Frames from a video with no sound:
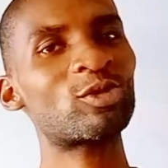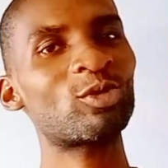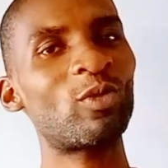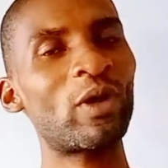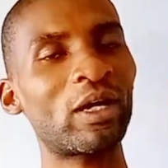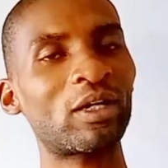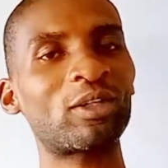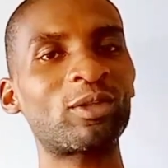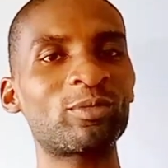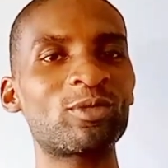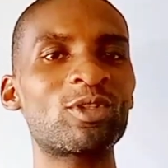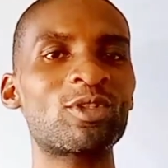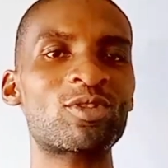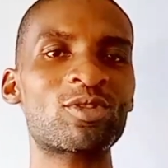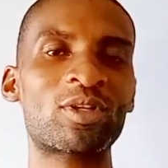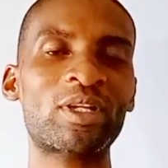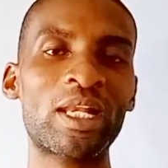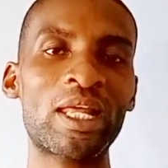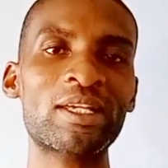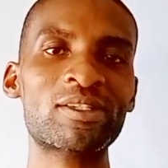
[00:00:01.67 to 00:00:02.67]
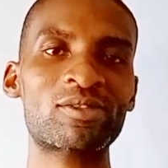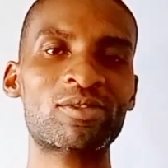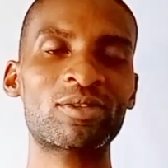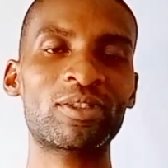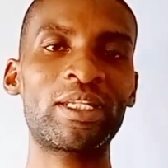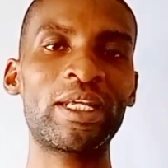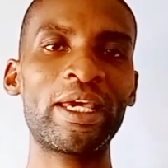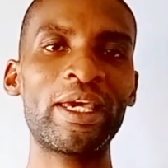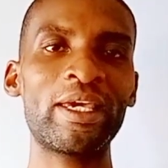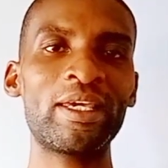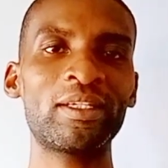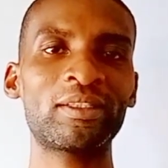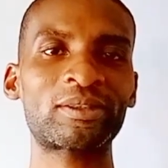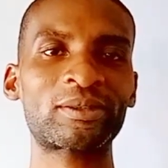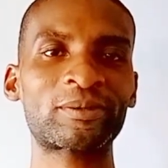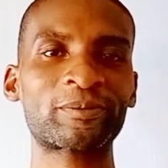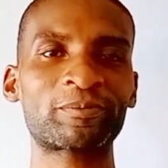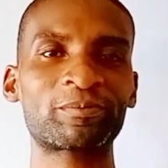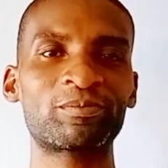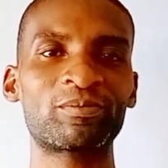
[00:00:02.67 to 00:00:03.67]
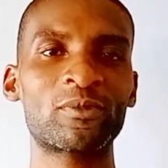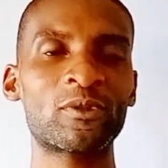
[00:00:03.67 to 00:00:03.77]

to welcome you to class today.